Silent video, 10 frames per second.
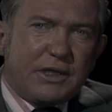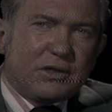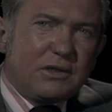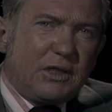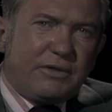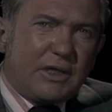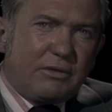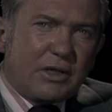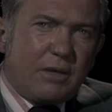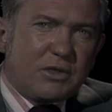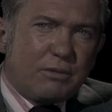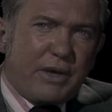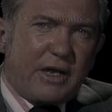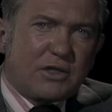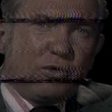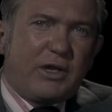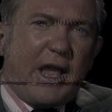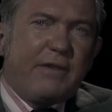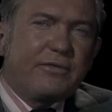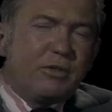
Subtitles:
Nixon, if it ever comes to pass, would have